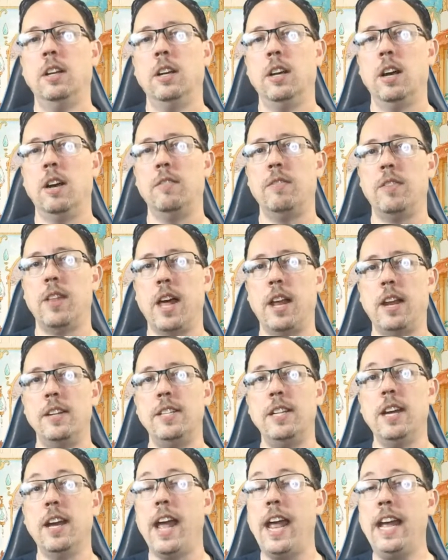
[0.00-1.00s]
of that
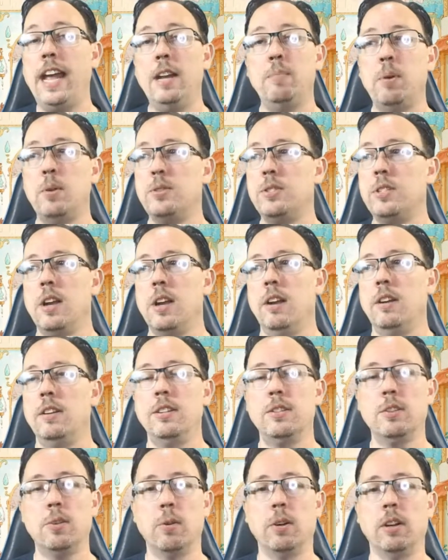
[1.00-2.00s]
idea, and post it on our
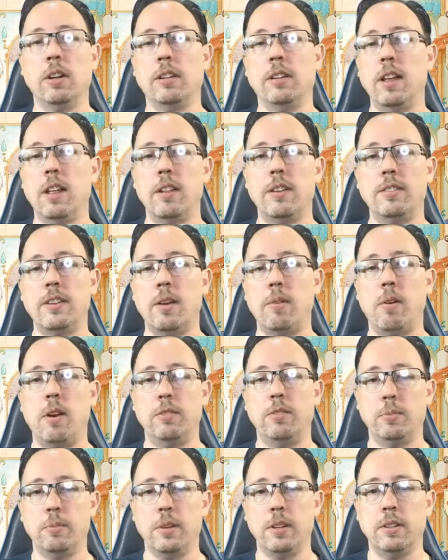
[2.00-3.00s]
Discord and tell us how
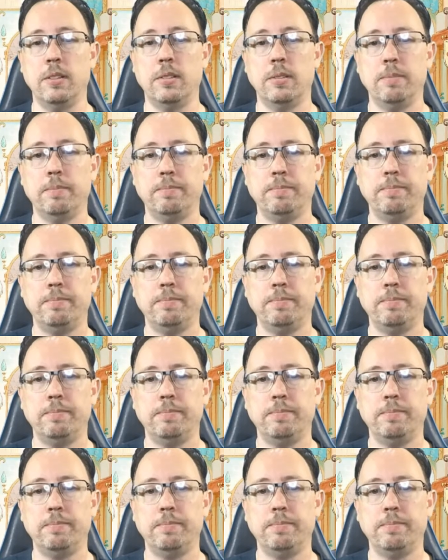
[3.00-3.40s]
awesome it is.